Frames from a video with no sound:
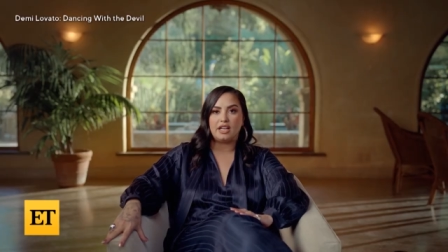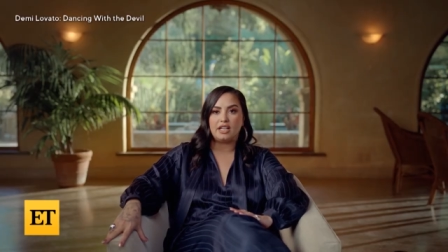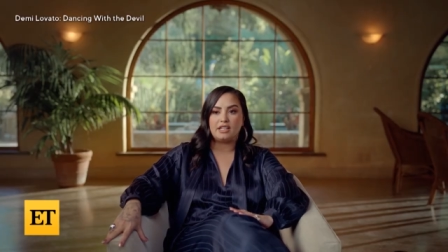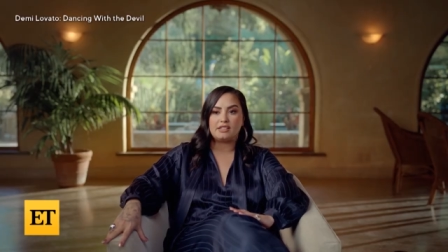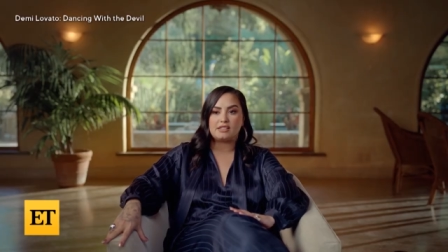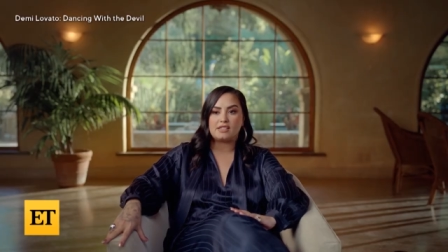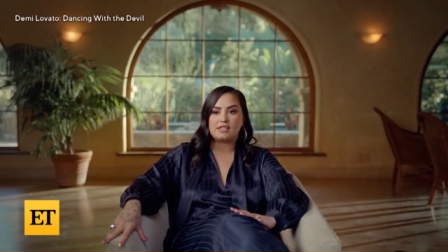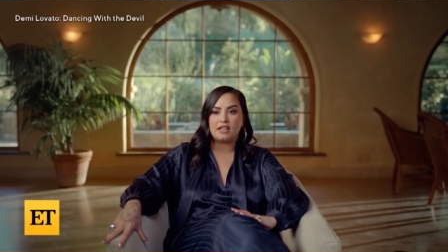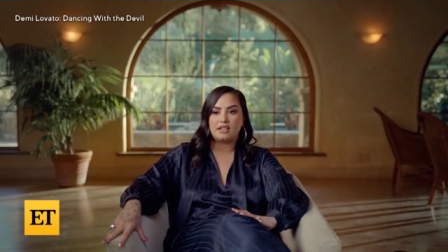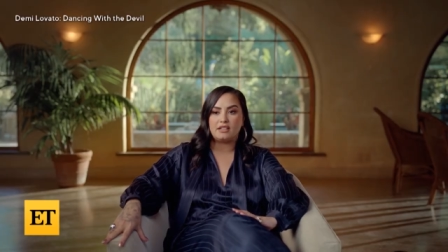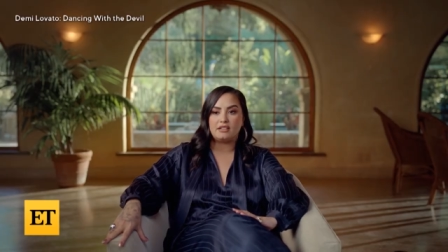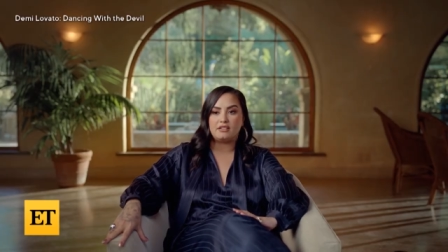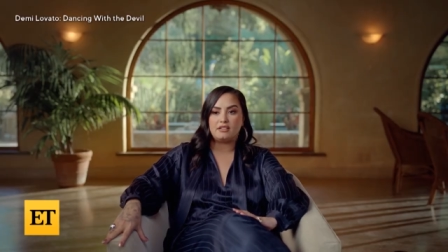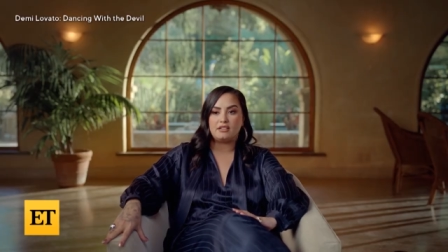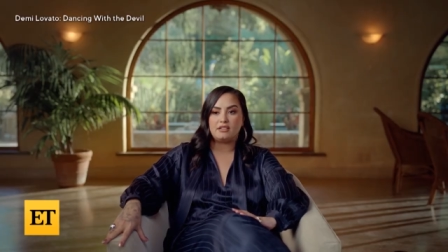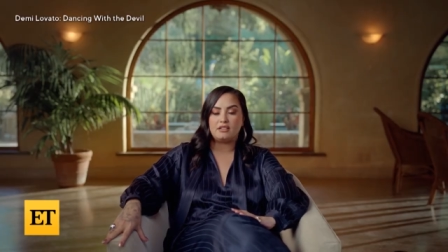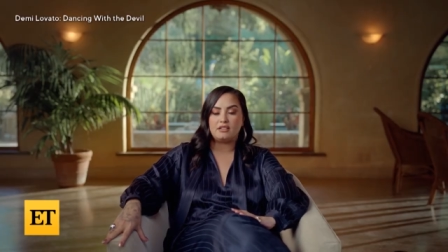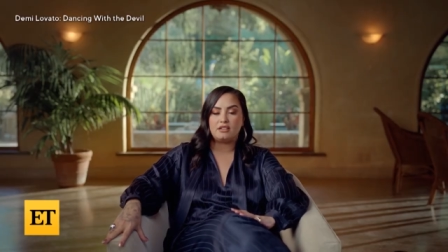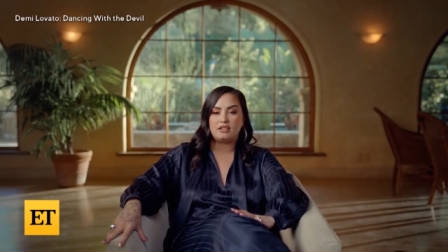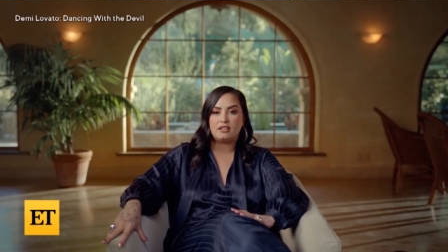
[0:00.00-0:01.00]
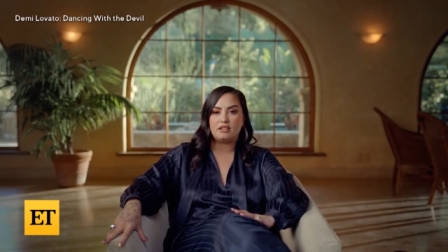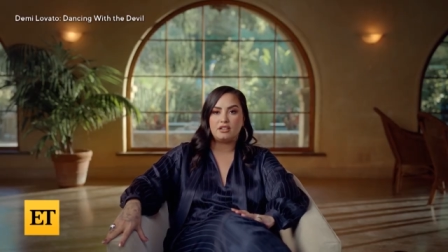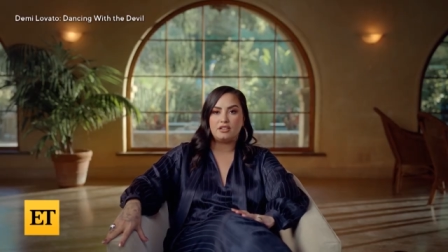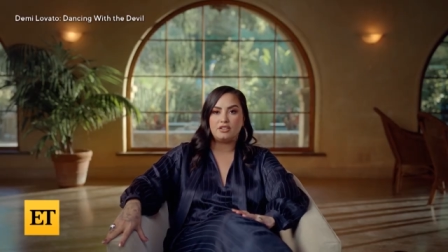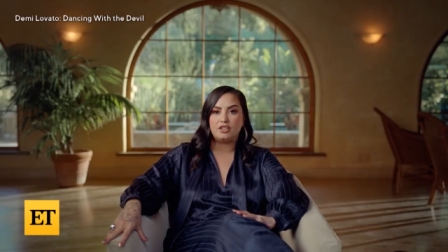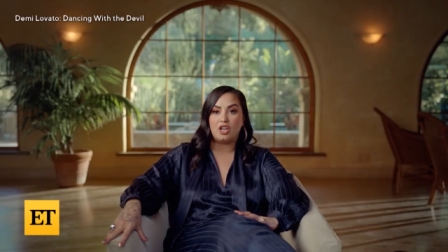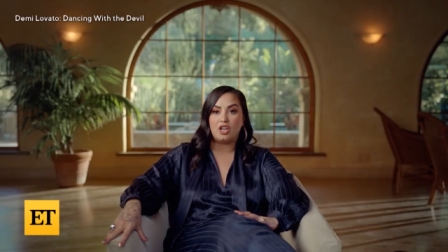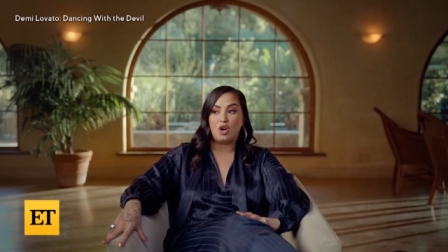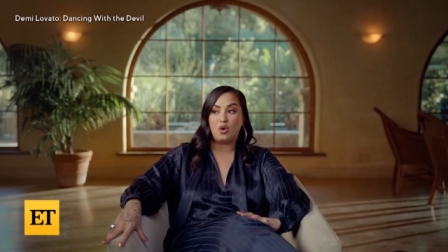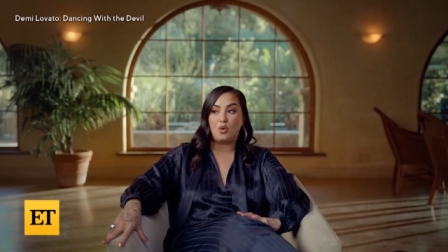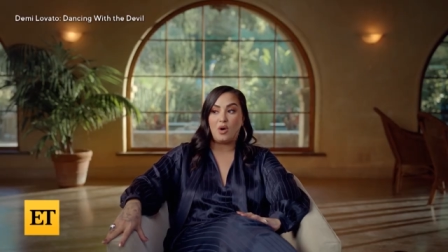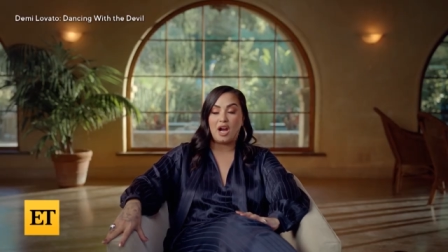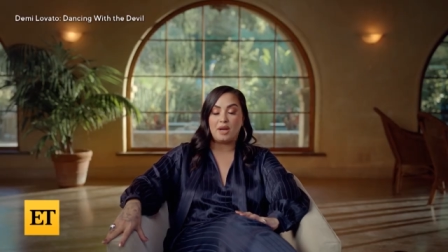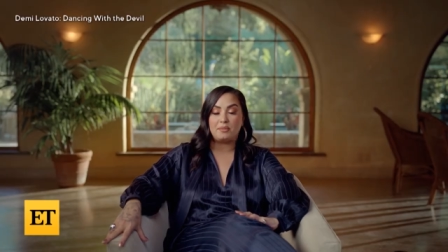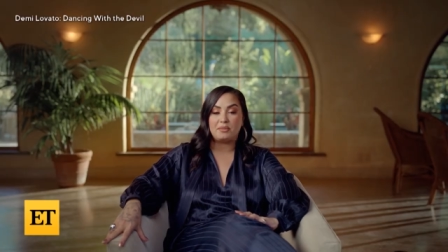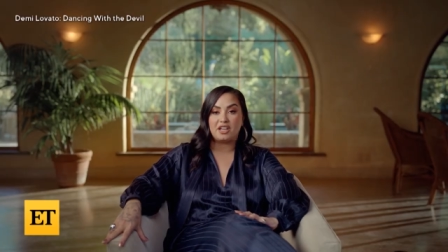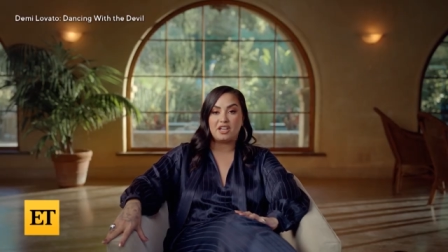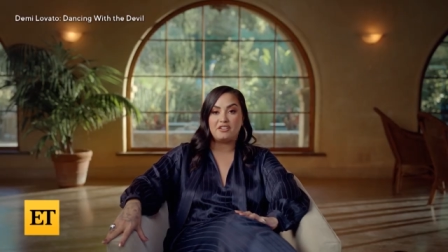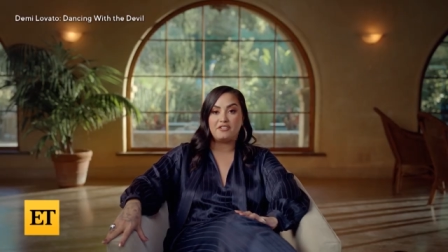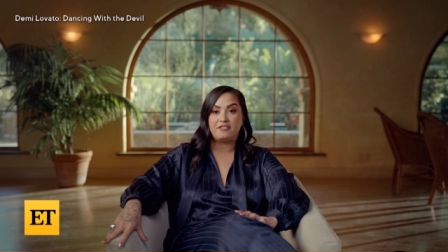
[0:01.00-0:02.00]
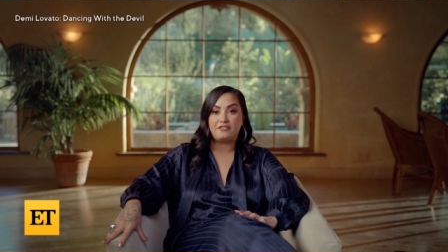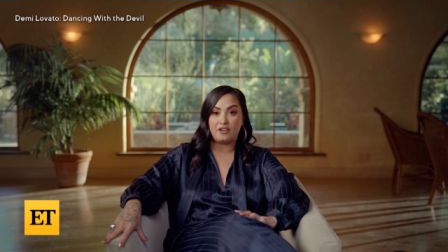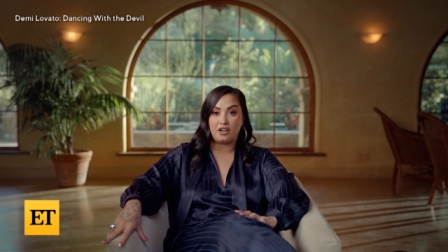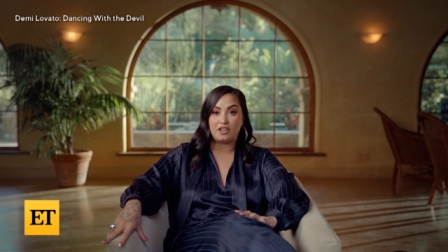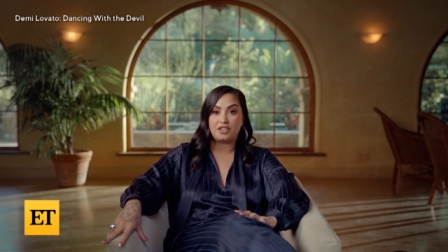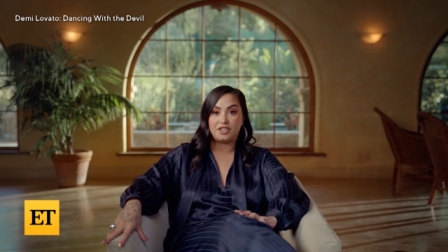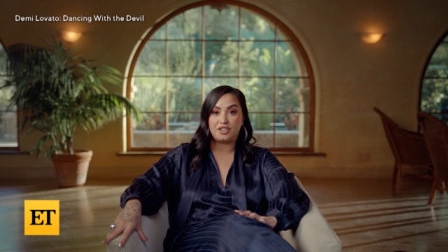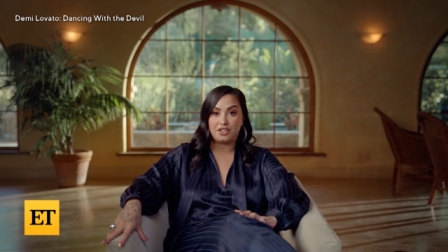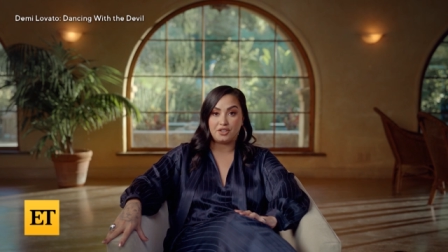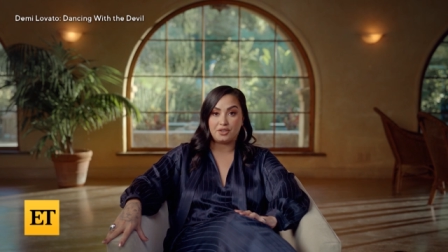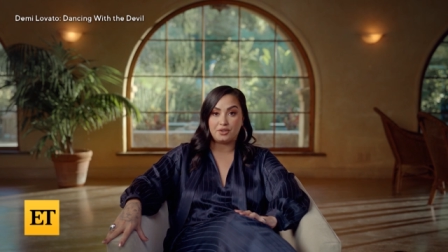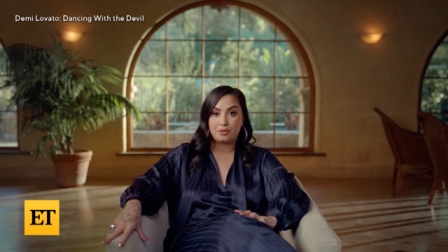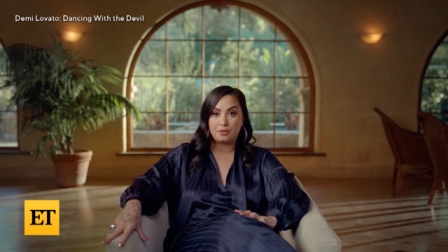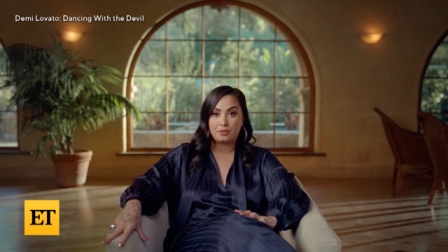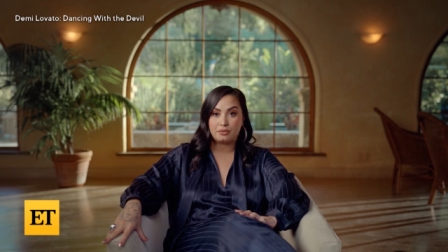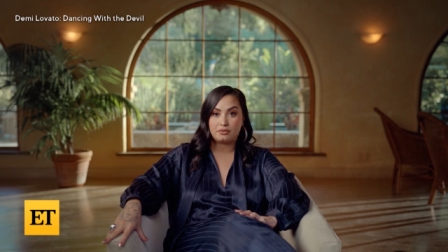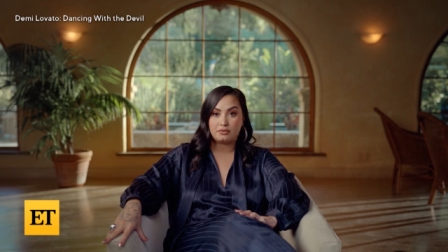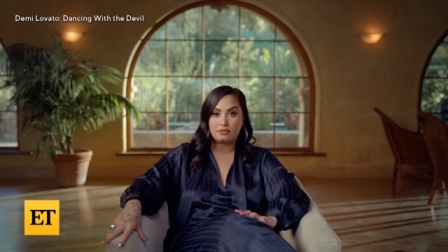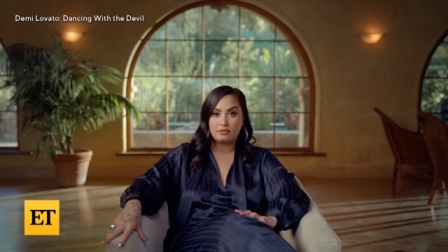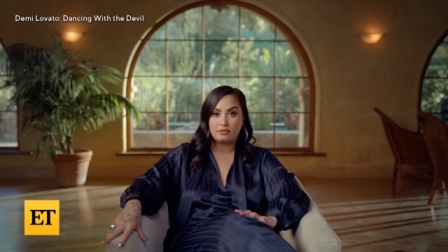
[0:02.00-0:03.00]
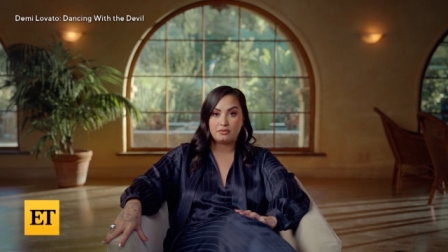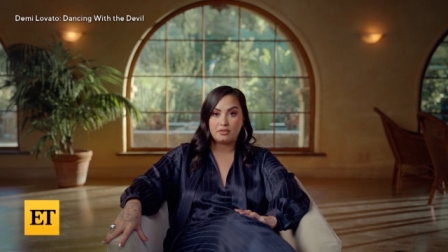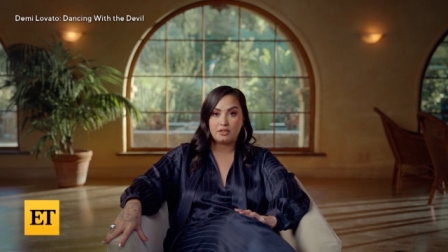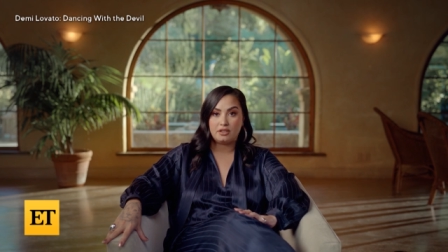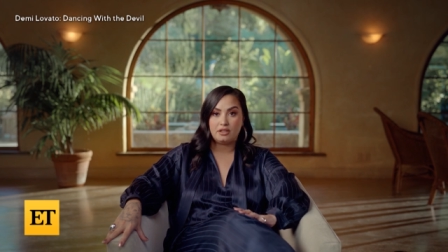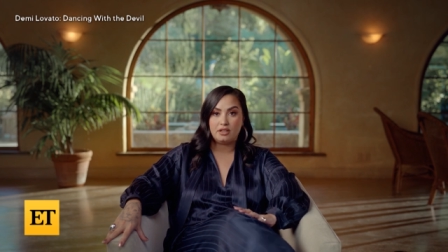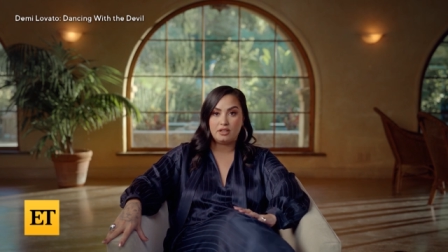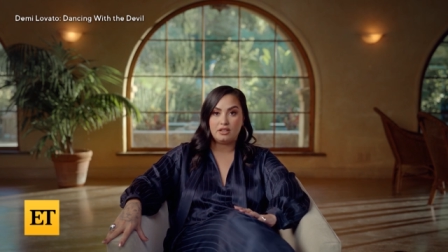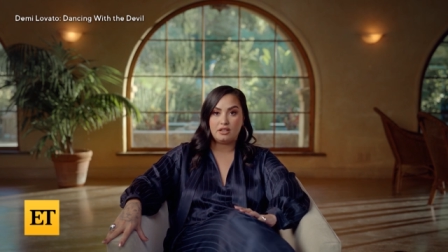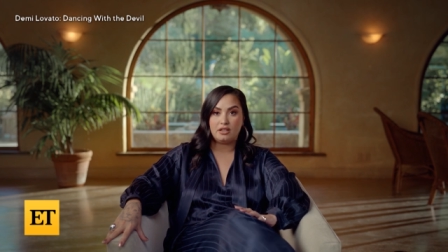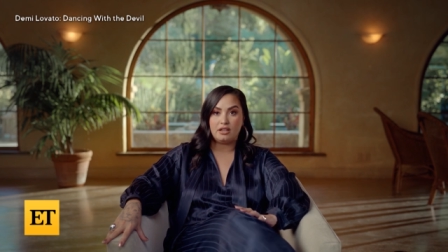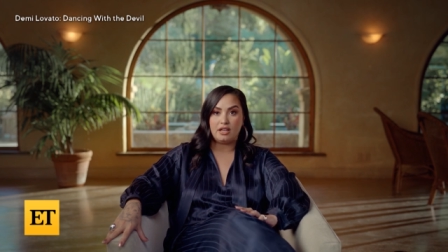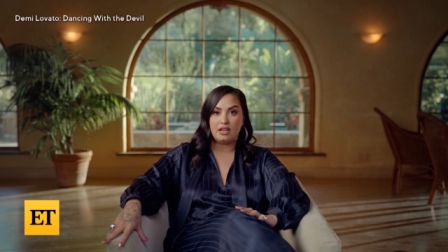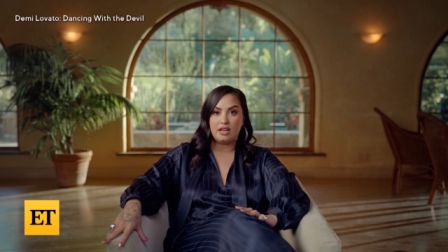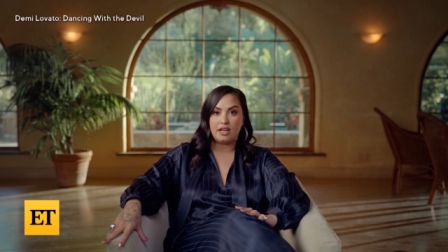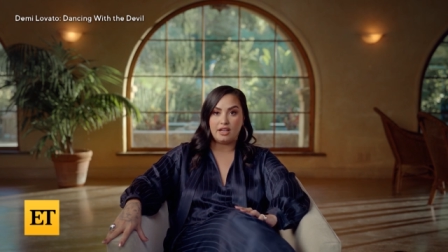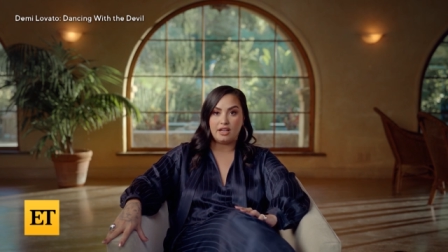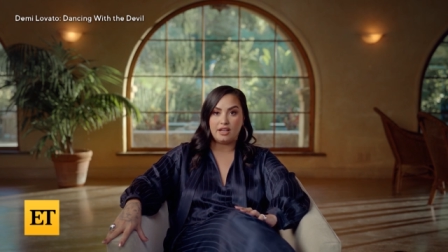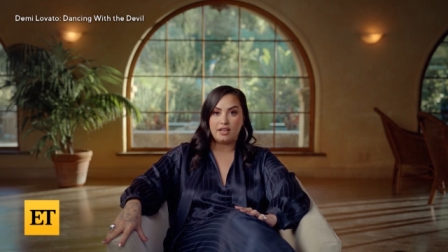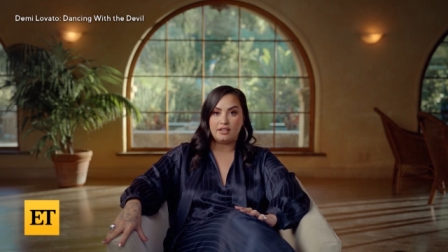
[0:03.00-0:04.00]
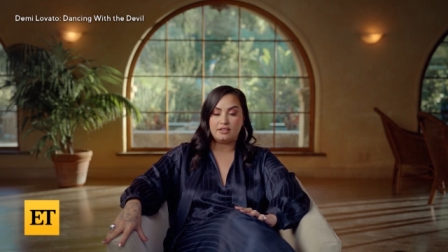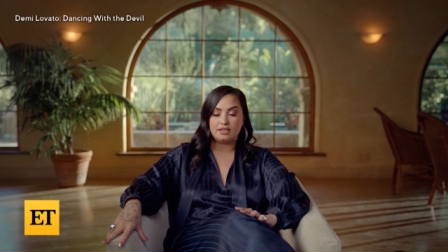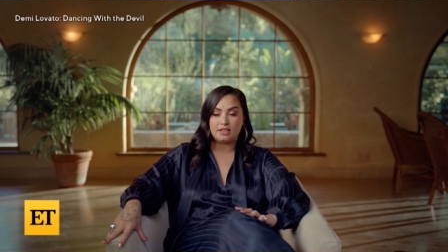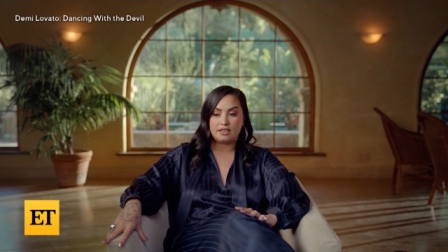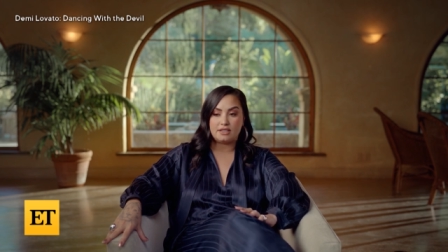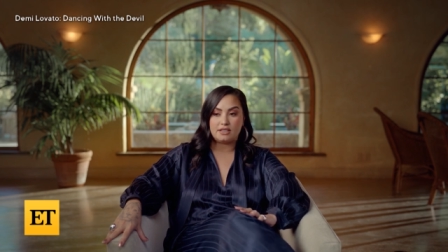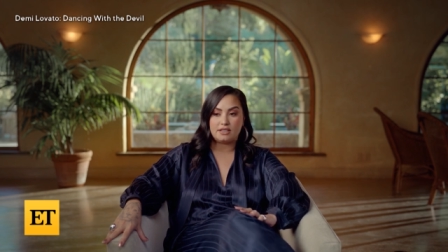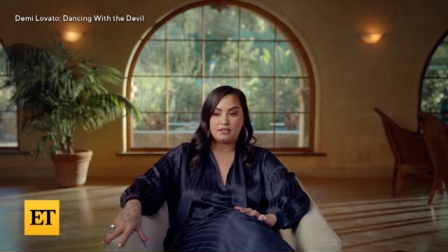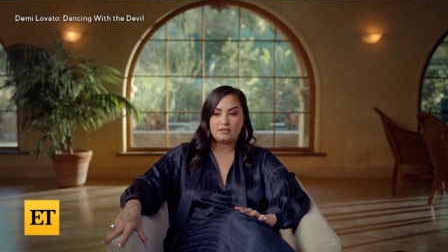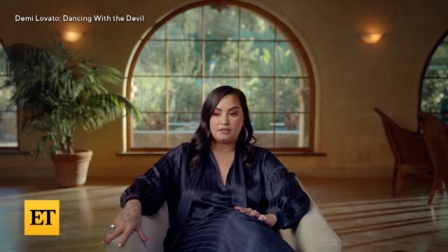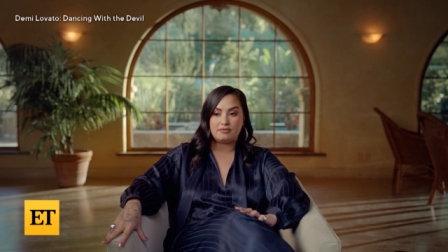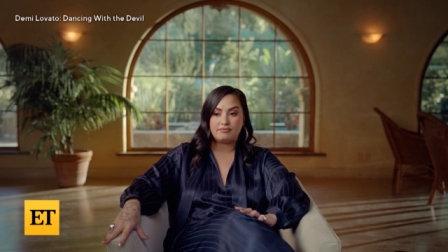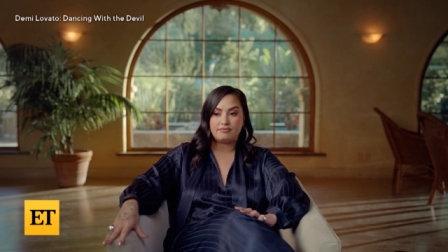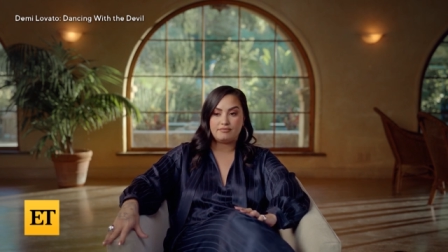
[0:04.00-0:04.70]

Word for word: I said, no, I'm gonna f you. And